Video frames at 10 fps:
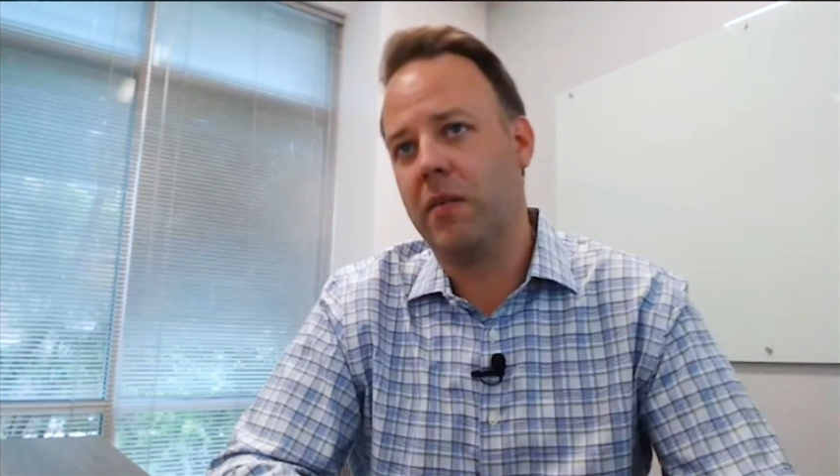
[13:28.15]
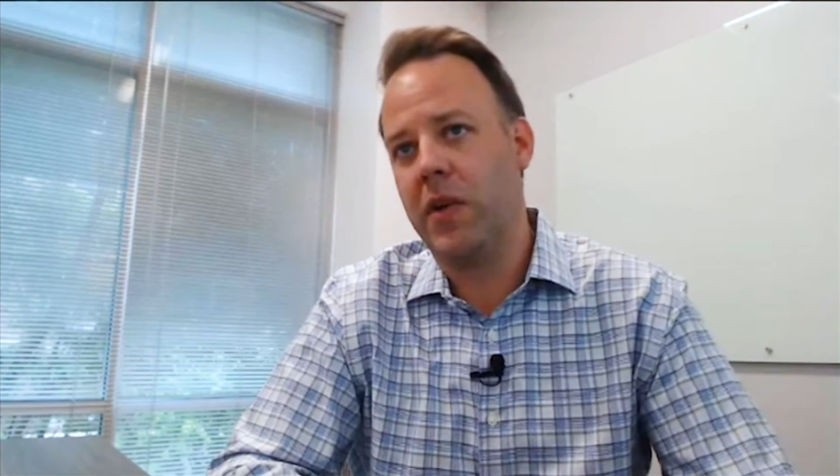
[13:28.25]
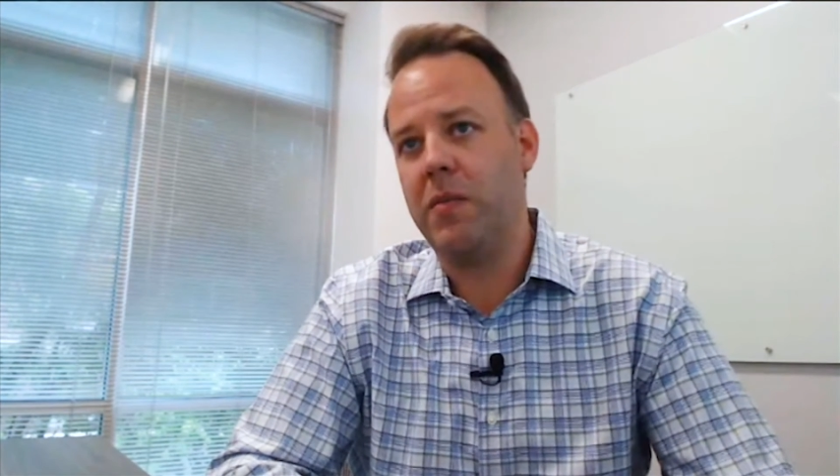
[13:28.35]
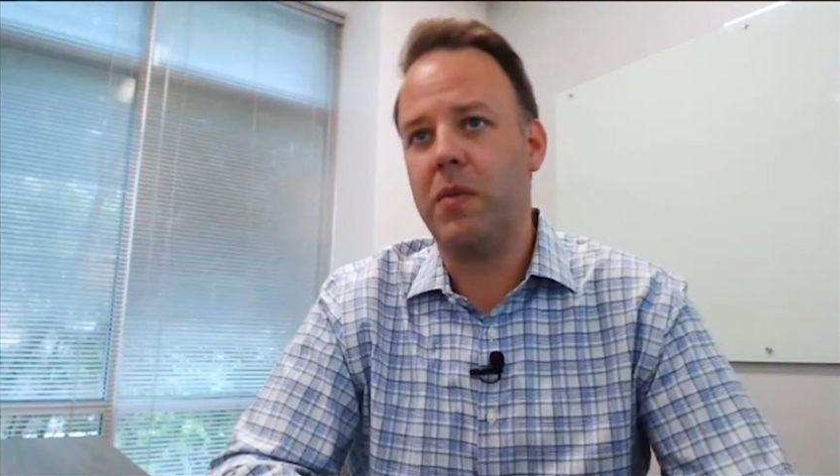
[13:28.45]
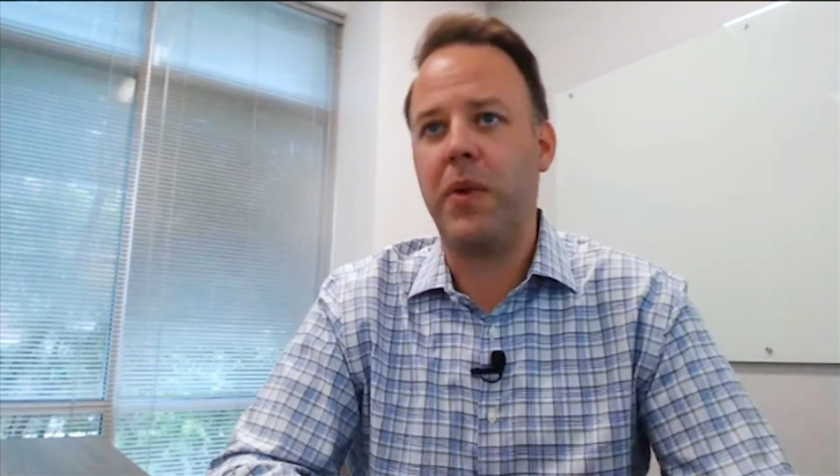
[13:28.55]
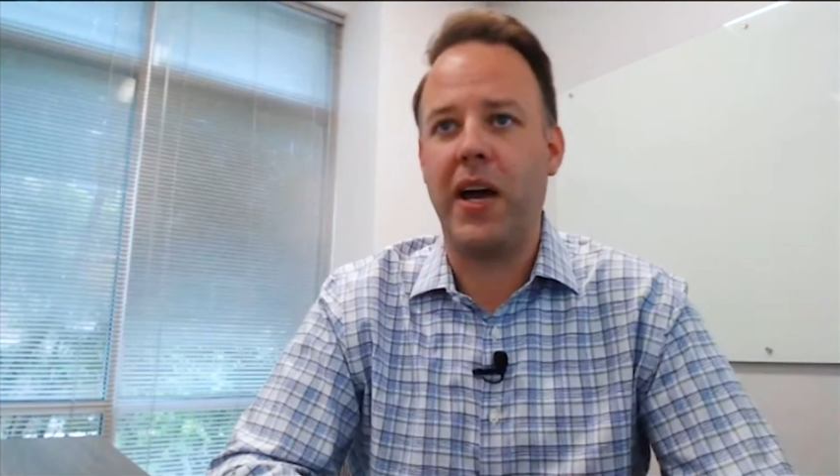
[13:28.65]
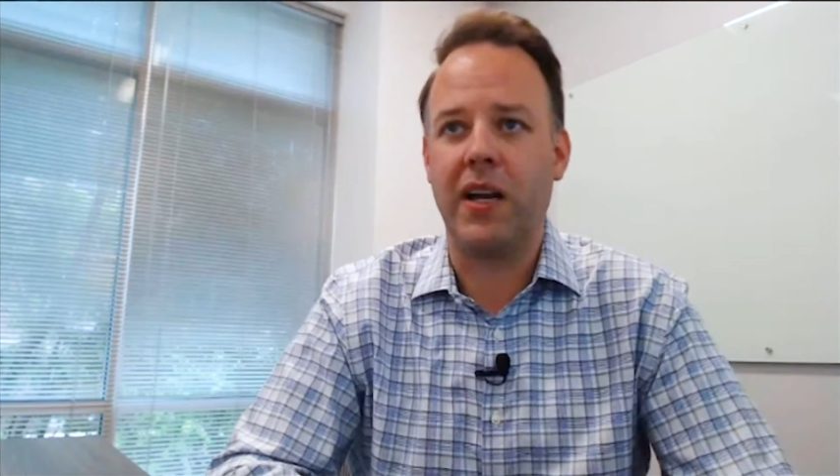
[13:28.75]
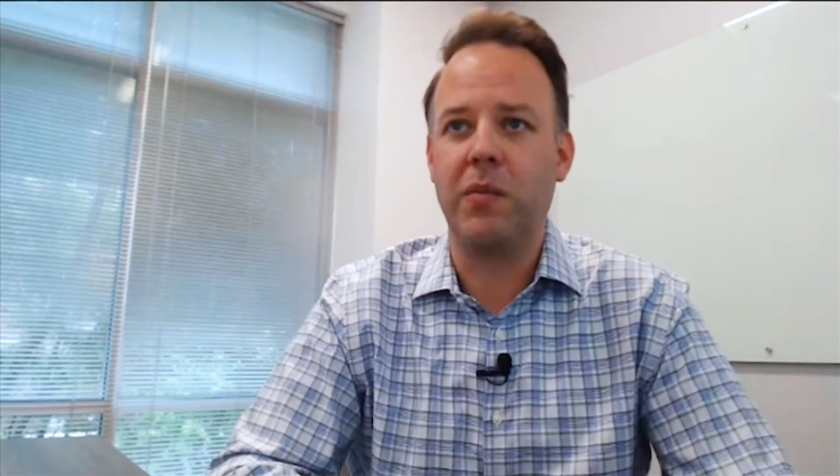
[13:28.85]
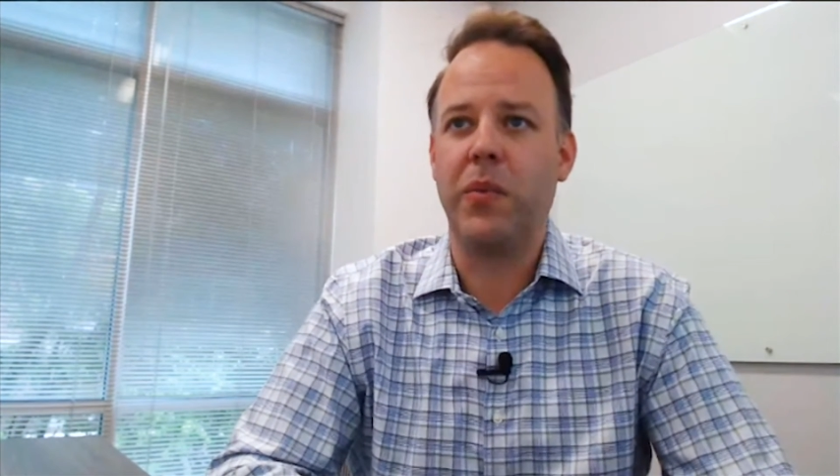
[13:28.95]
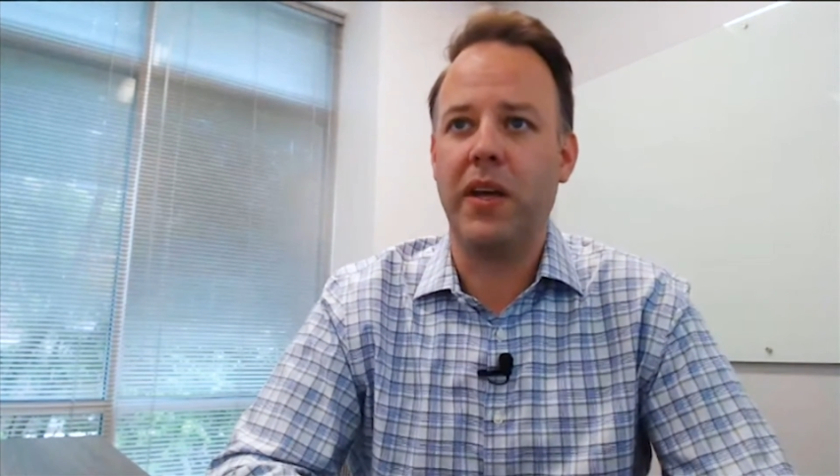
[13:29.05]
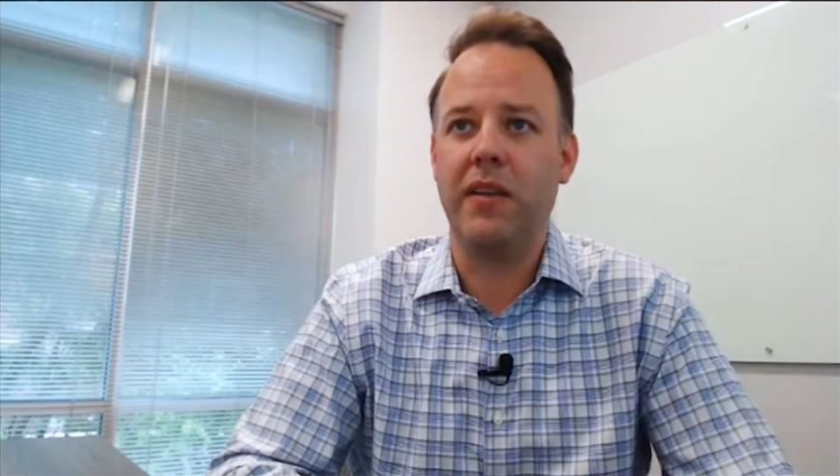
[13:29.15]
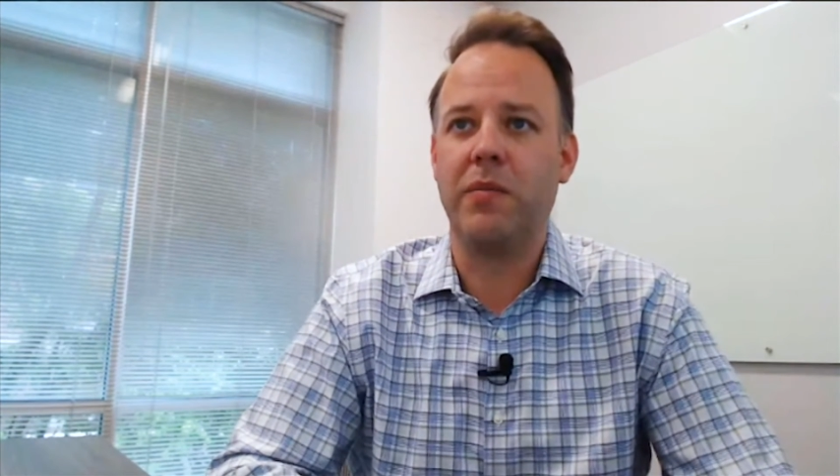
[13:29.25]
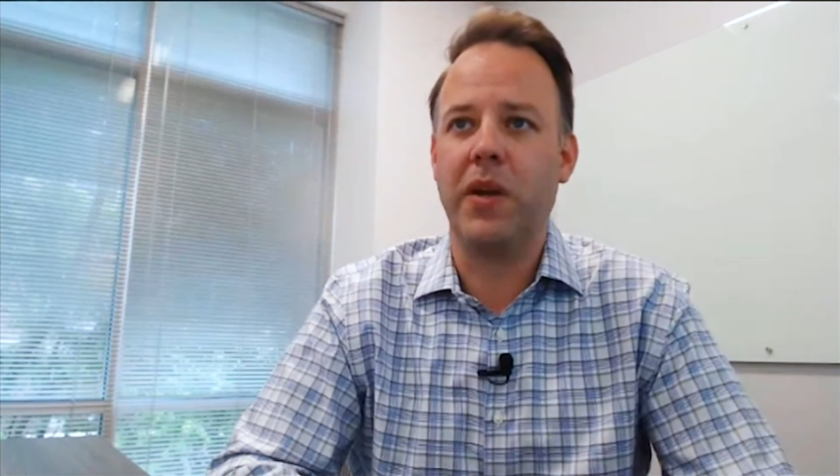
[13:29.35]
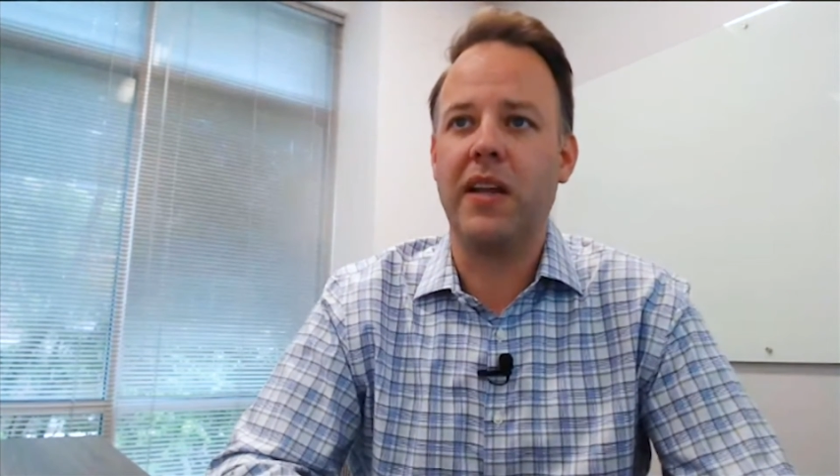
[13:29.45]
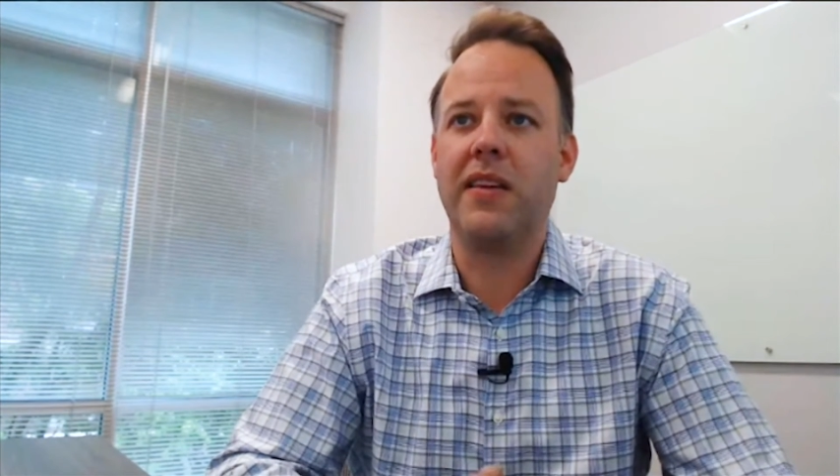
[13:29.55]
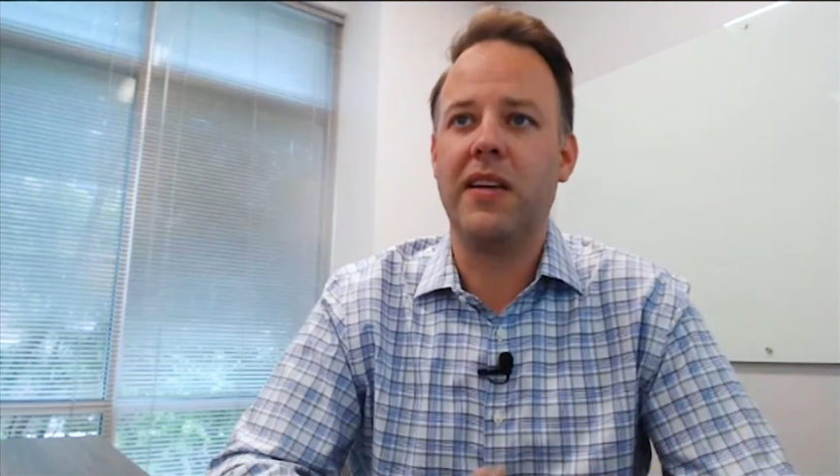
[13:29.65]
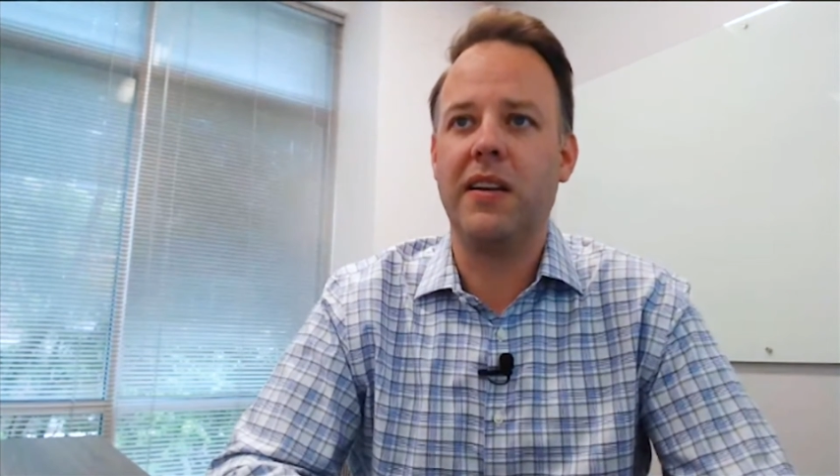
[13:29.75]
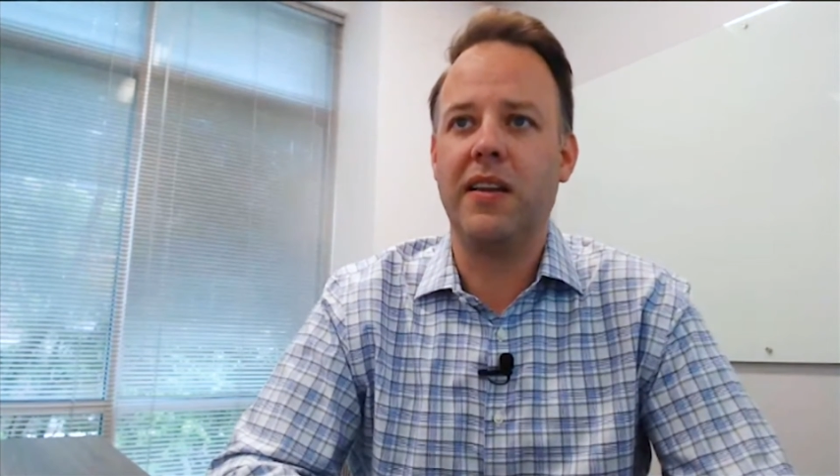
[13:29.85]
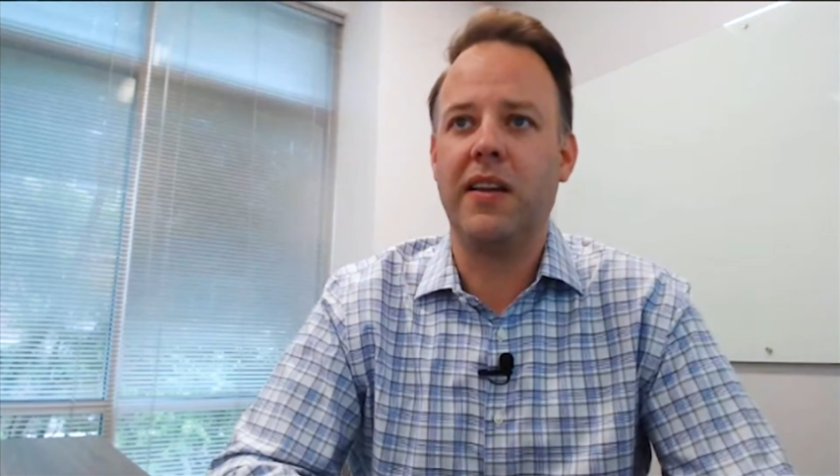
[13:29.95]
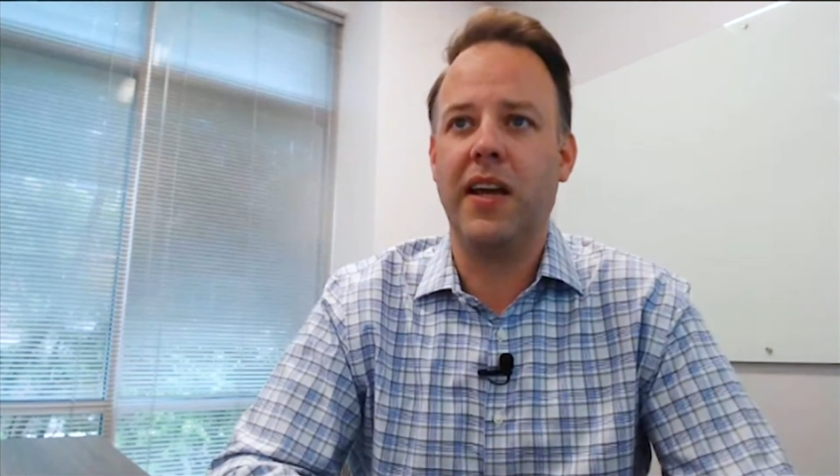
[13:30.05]
some might be packet-based, but at the
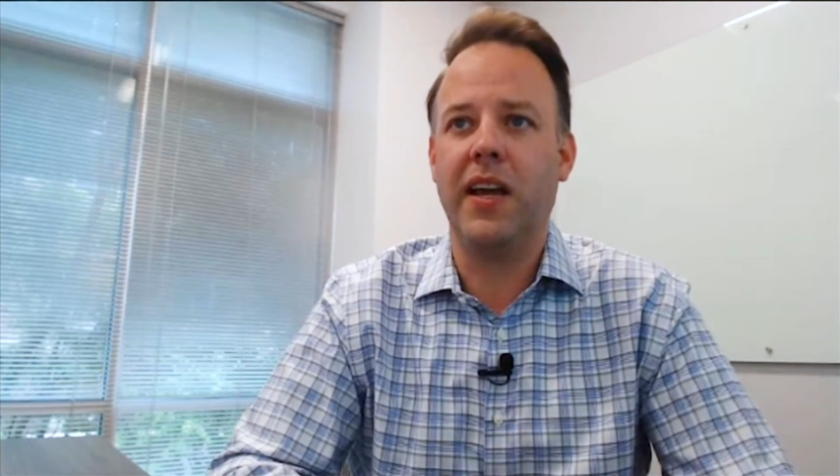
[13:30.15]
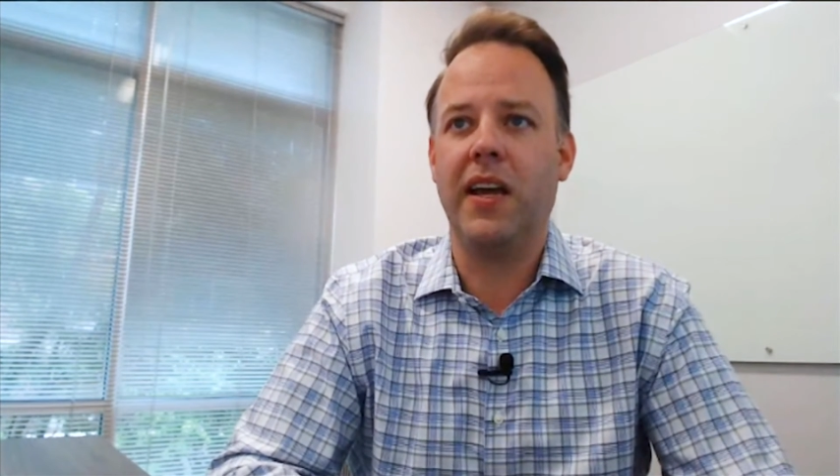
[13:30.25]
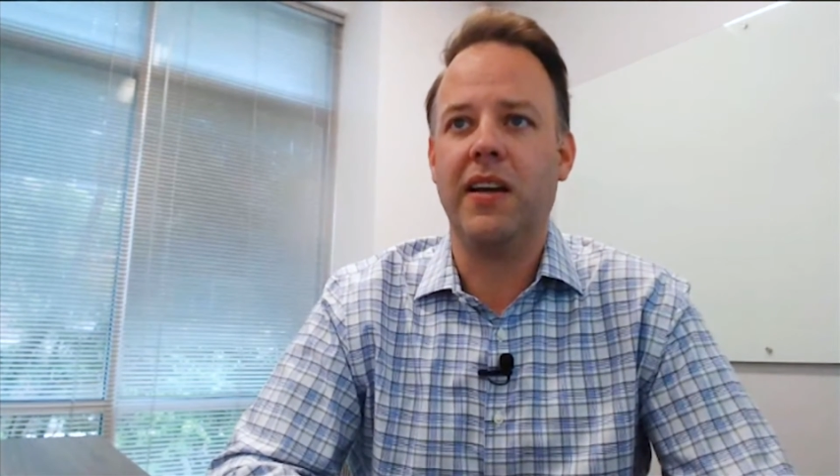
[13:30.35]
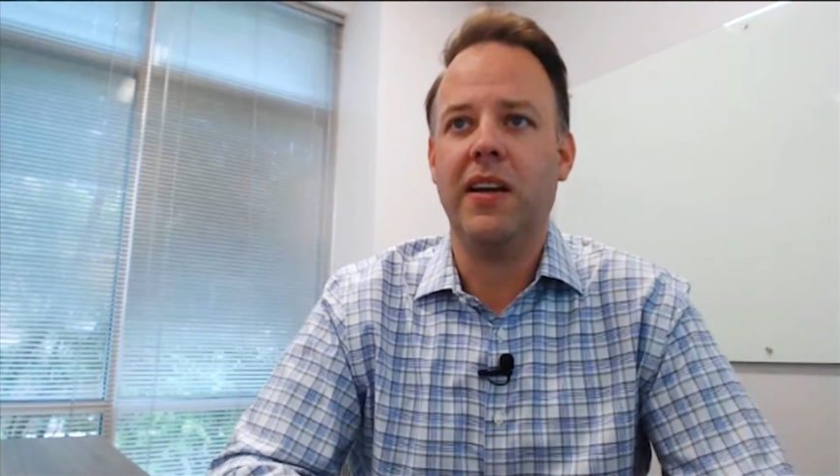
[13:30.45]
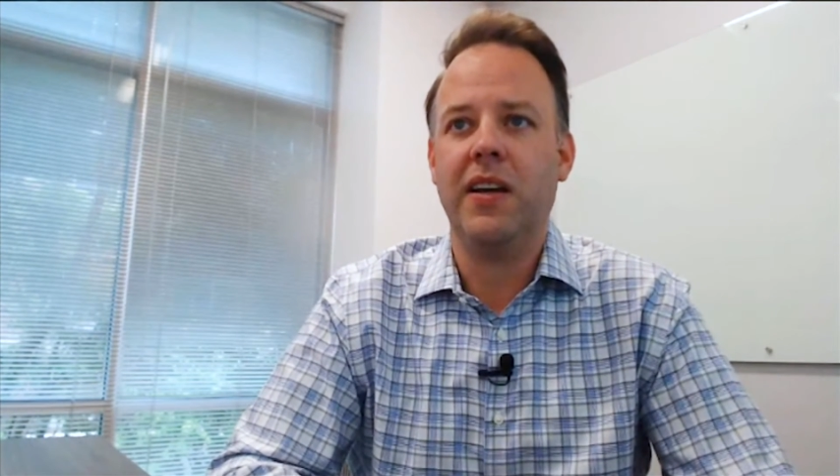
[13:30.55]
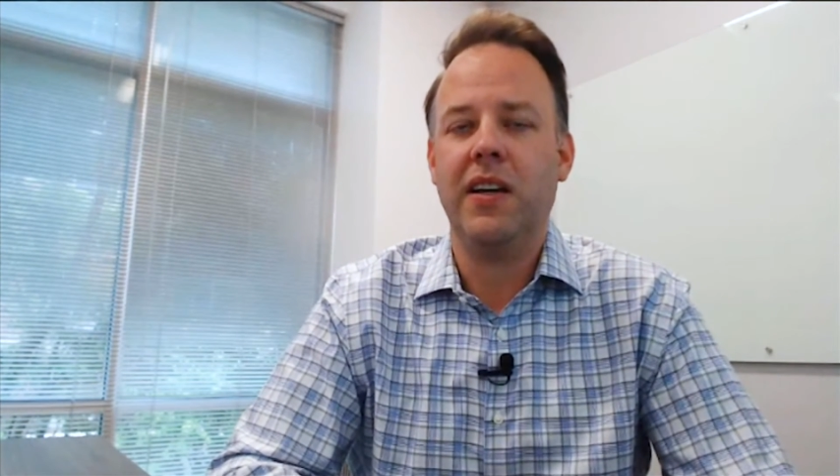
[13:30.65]
end of the day,